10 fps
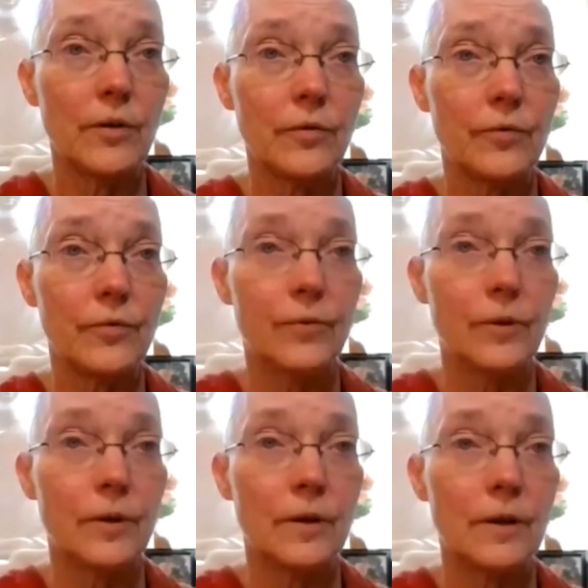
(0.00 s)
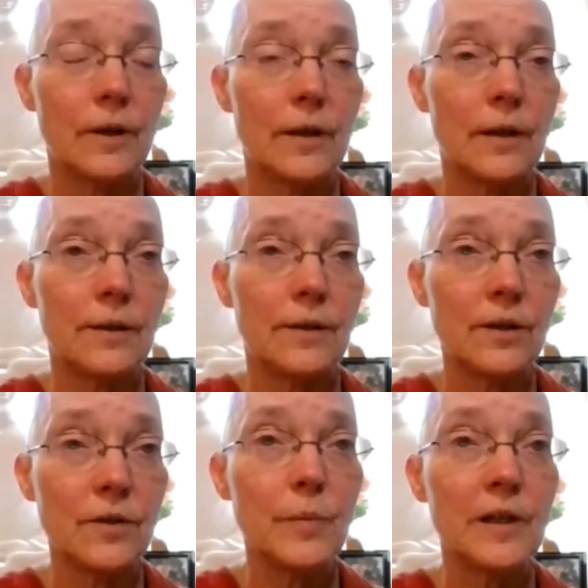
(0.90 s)
if it
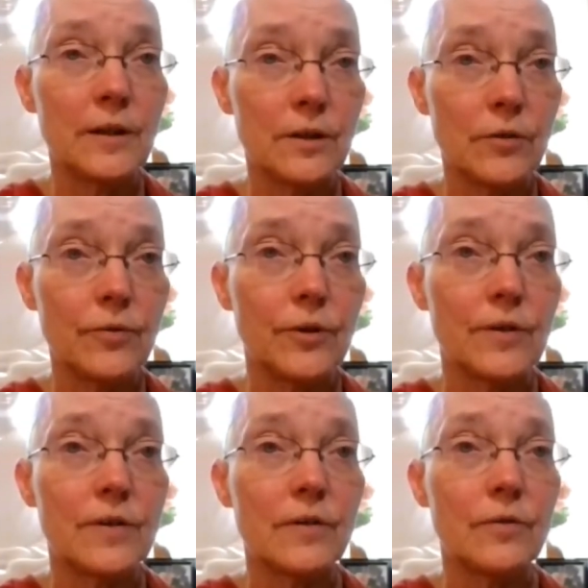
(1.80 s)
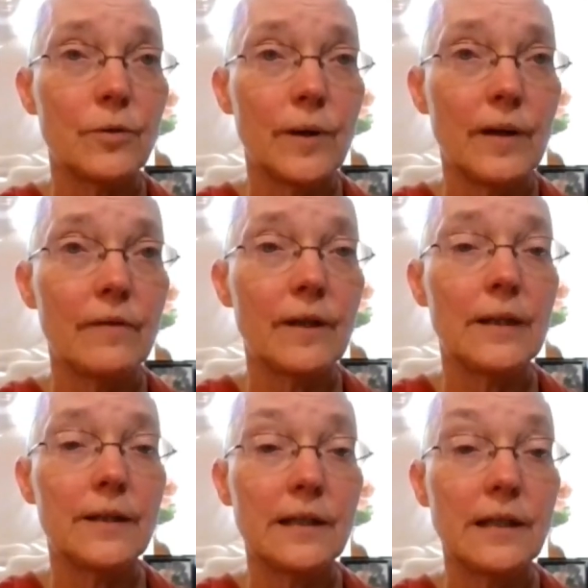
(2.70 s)
does make a difference if you have that
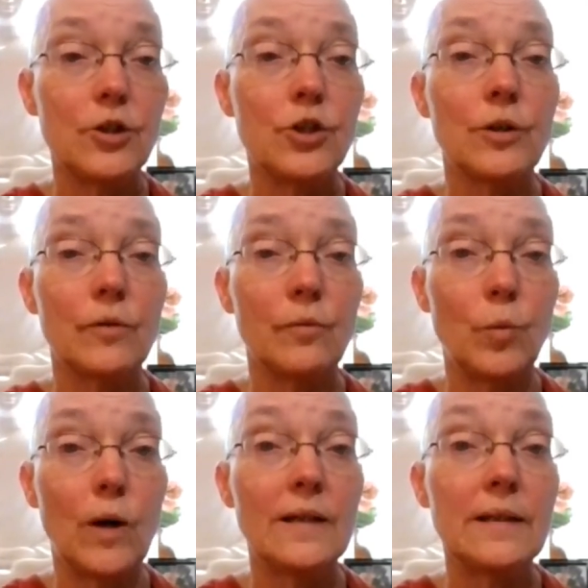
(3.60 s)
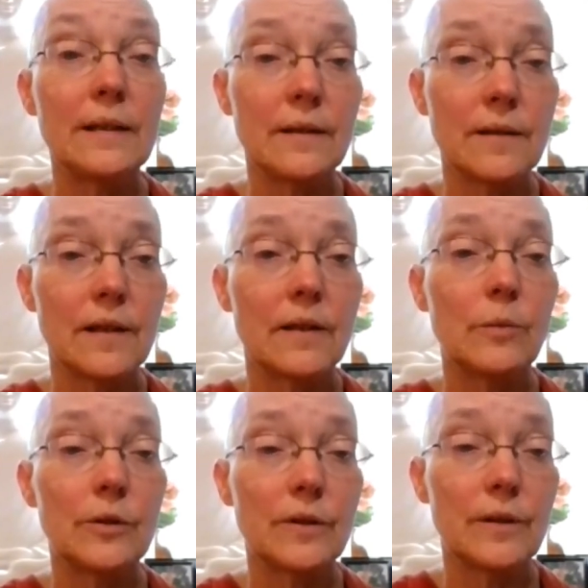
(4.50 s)
intention of wanting this
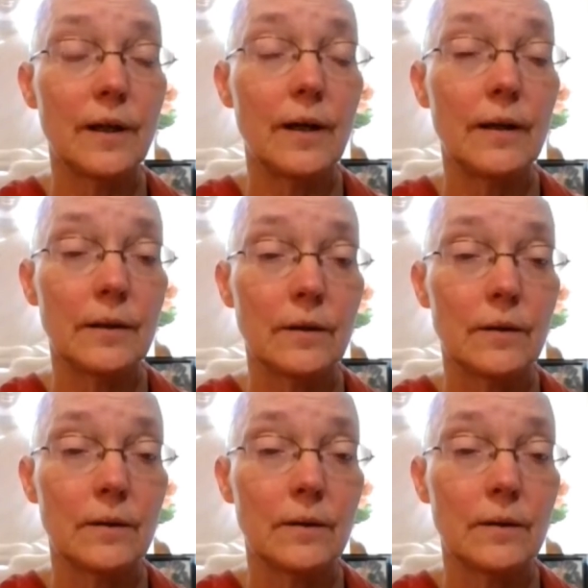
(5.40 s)
animal to die.